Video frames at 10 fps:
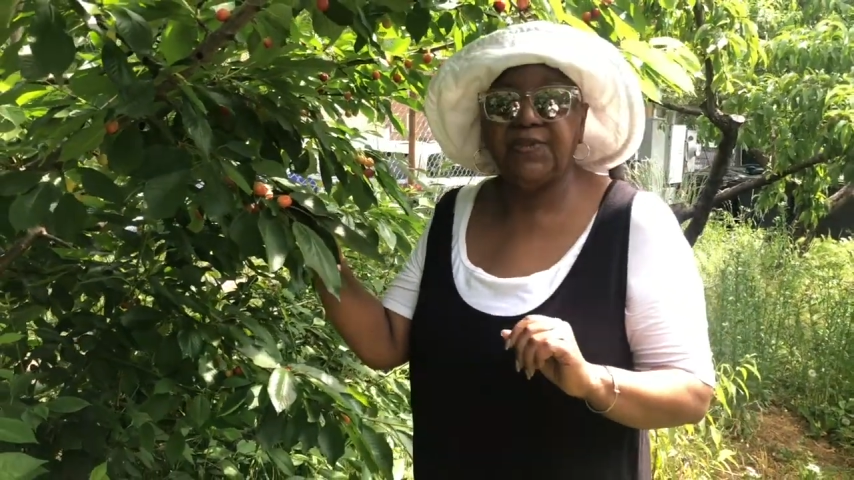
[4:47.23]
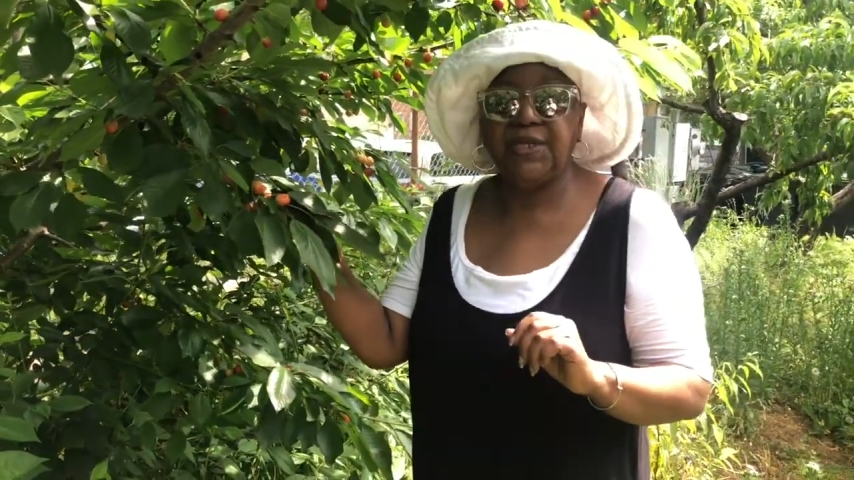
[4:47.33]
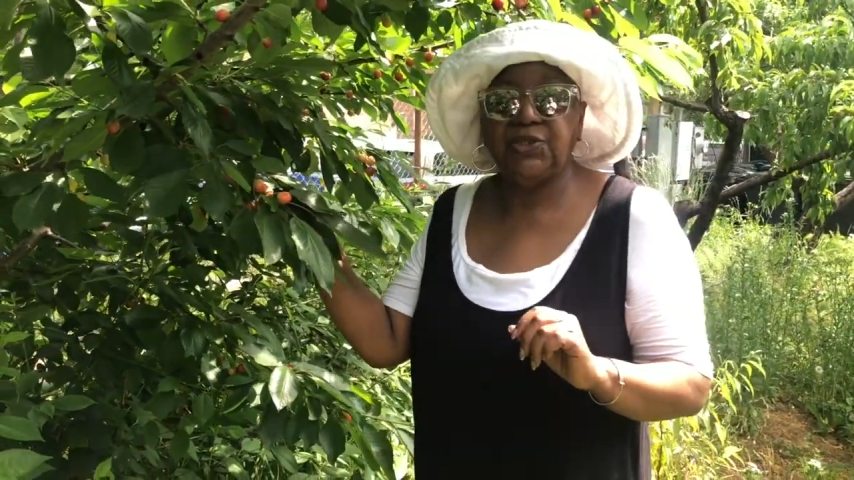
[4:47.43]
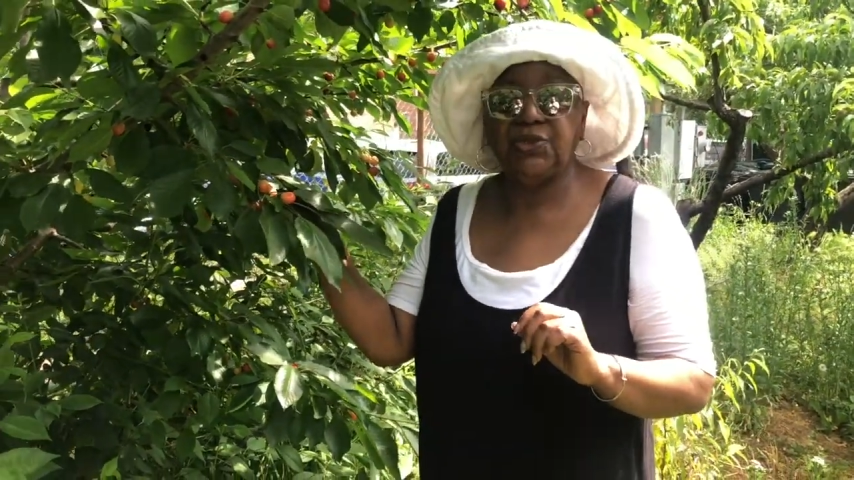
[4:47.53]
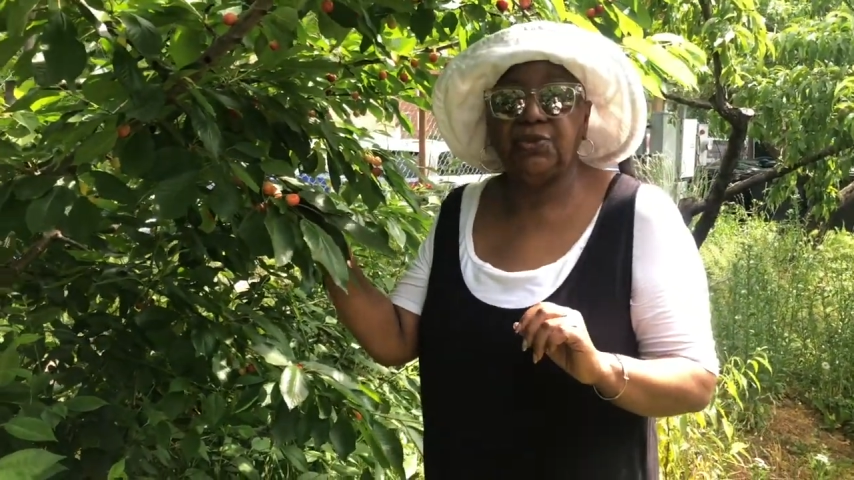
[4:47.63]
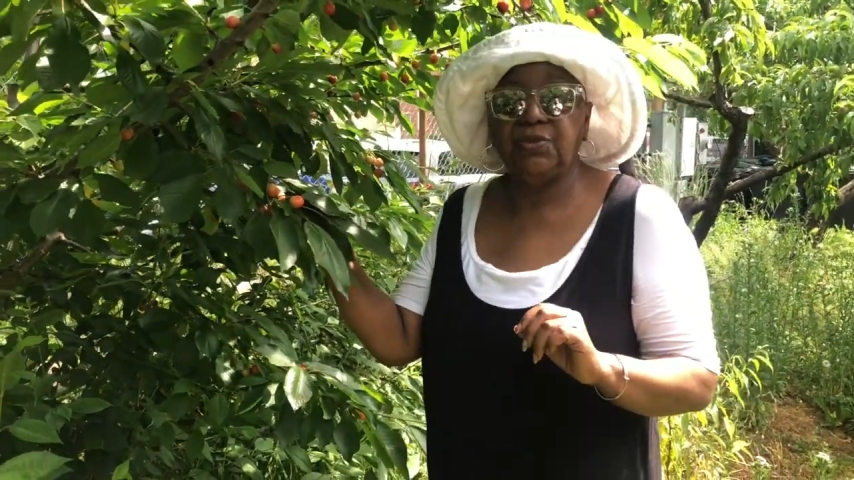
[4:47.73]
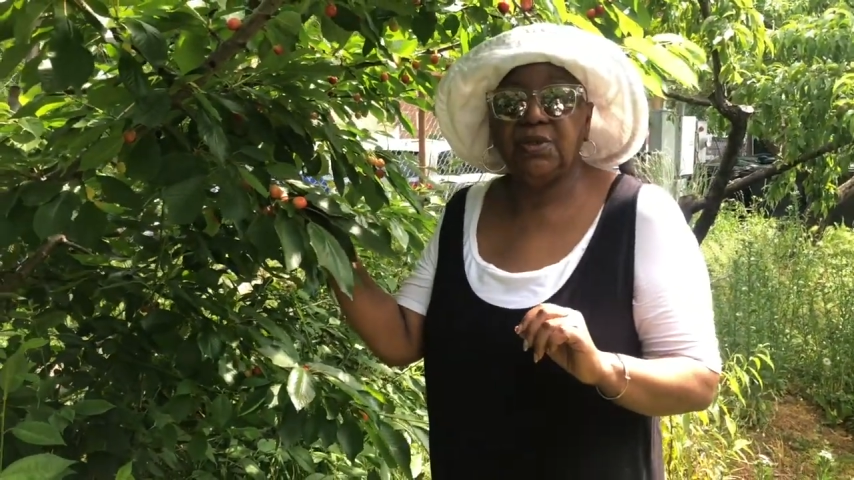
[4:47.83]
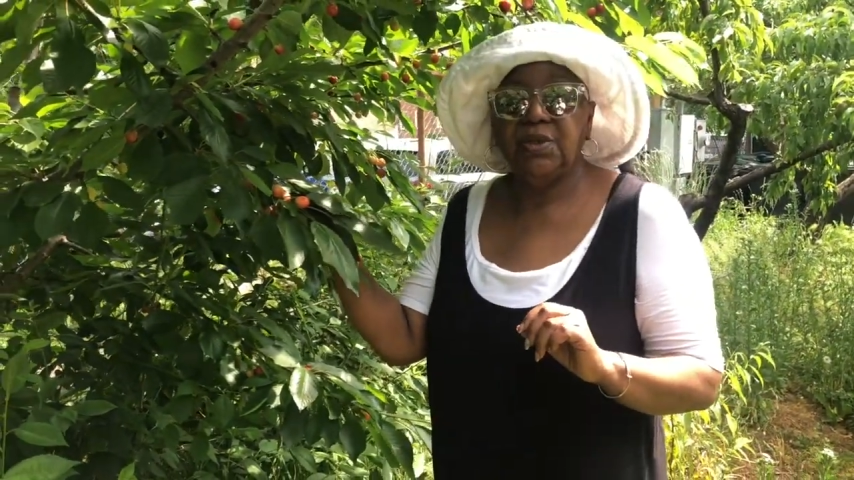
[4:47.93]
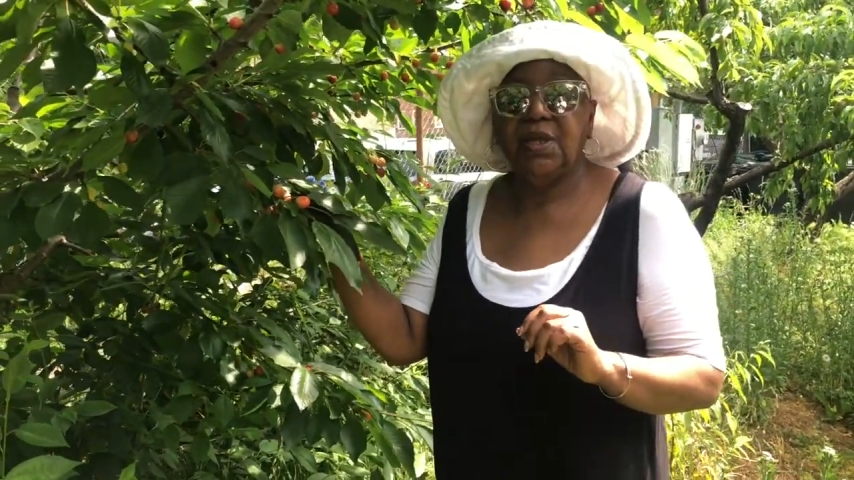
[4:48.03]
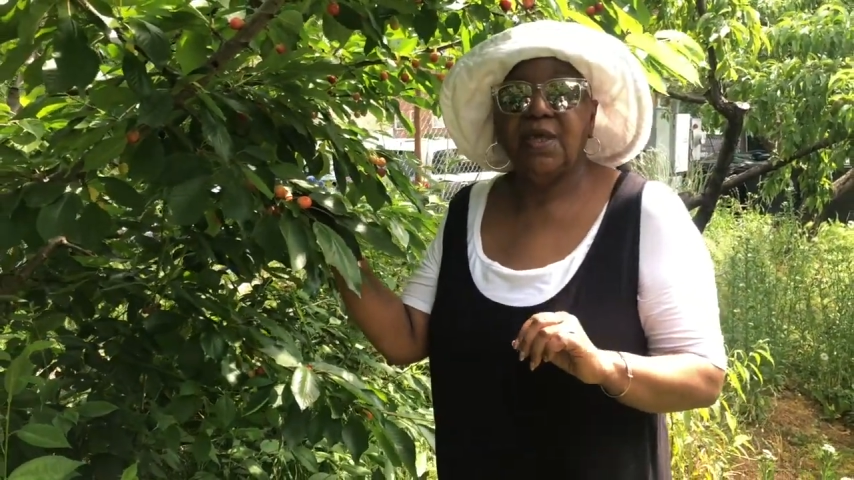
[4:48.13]
They
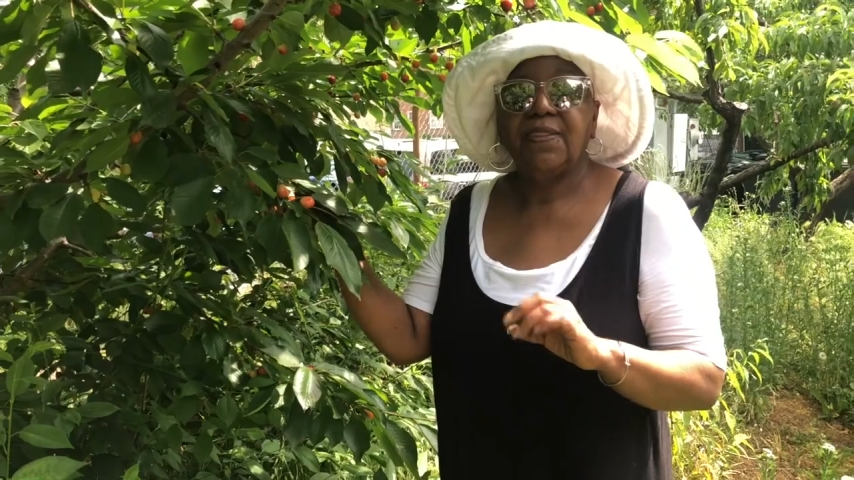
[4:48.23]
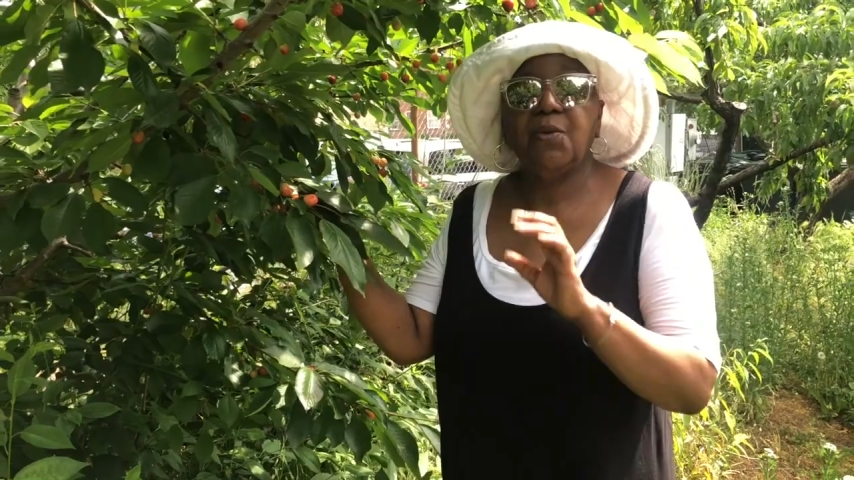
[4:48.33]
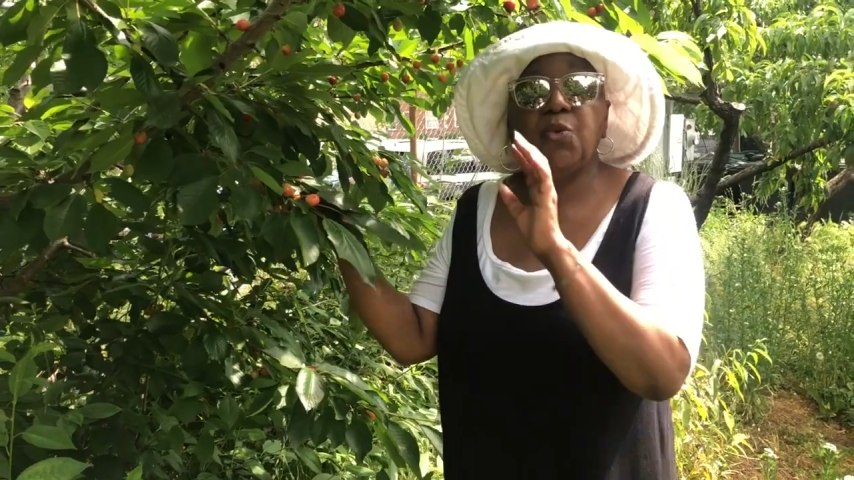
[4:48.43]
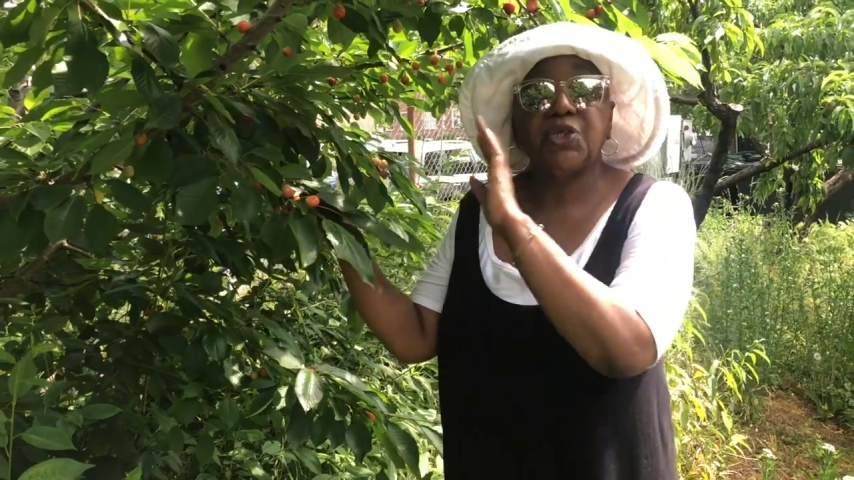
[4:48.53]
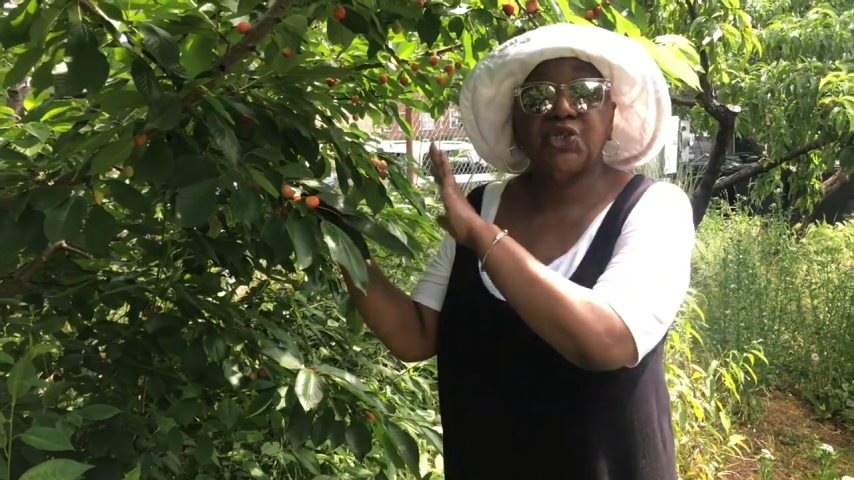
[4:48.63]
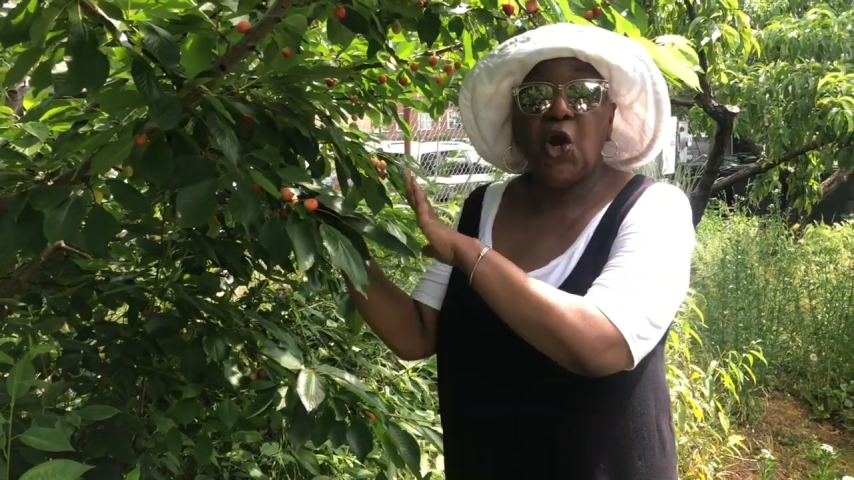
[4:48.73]
want